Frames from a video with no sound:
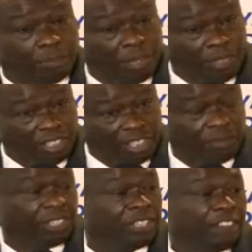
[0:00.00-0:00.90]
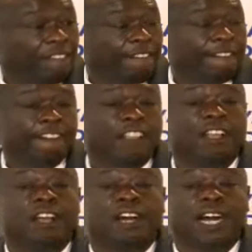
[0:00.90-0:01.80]
as a public servant,
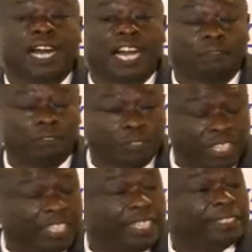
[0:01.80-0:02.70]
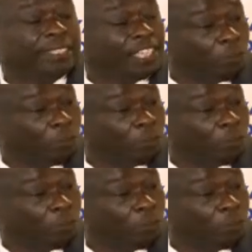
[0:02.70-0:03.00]
after 15 years